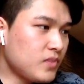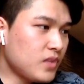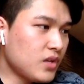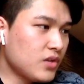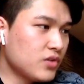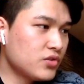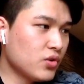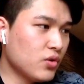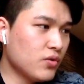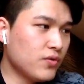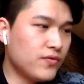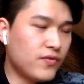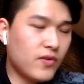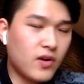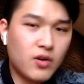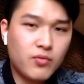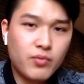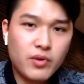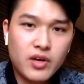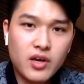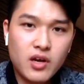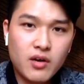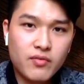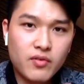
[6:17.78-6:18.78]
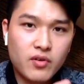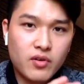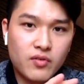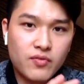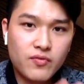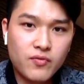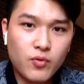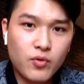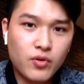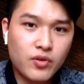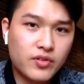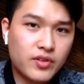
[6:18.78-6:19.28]
So far we cover
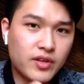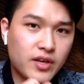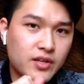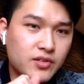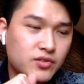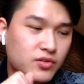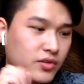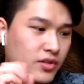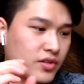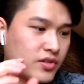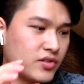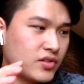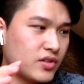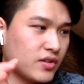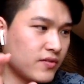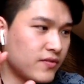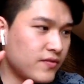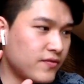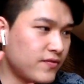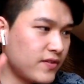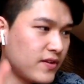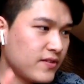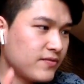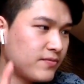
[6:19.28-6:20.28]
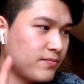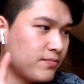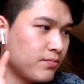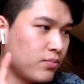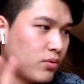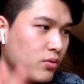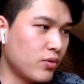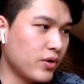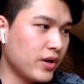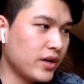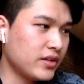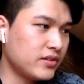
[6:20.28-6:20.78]
4 things. So this is the 5th
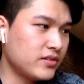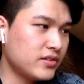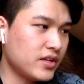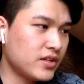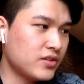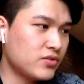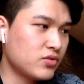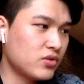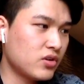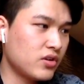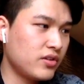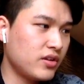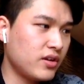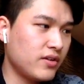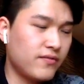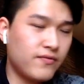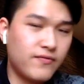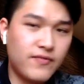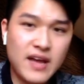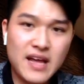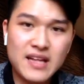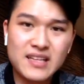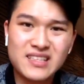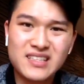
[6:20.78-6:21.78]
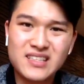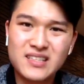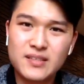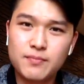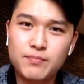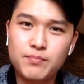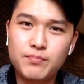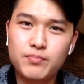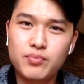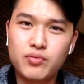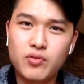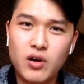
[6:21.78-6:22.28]
point. It's sort of the advanced
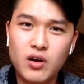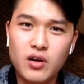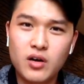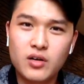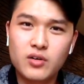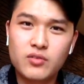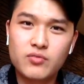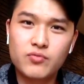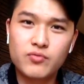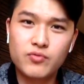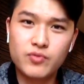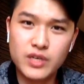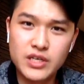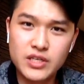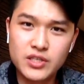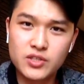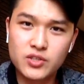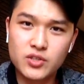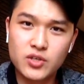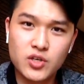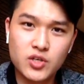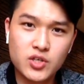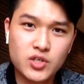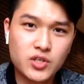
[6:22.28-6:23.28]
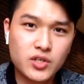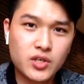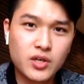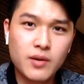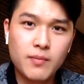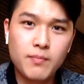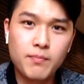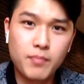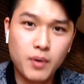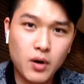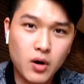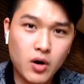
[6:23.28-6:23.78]
product research
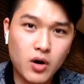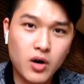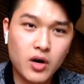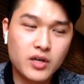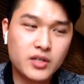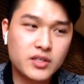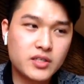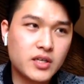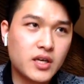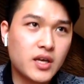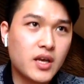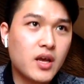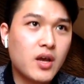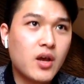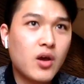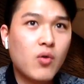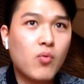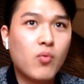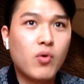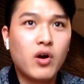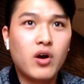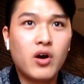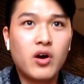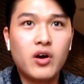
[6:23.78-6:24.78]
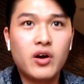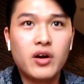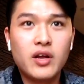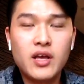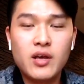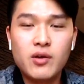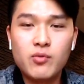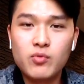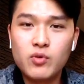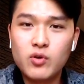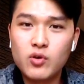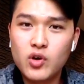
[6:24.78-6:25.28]
part, where
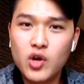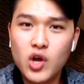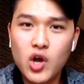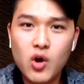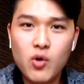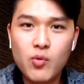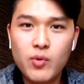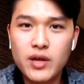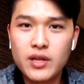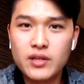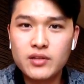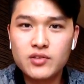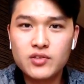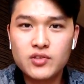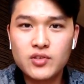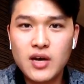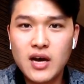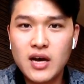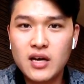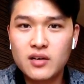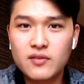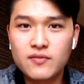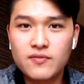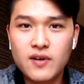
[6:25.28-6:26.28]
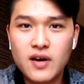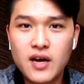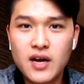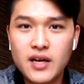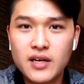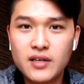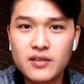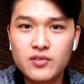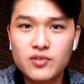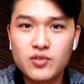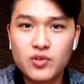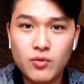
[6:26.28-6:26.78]
it will go into how to
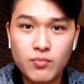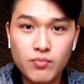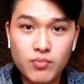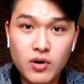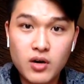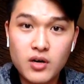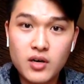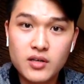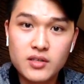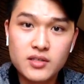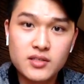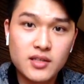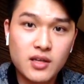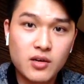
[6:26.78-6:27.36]
find your products.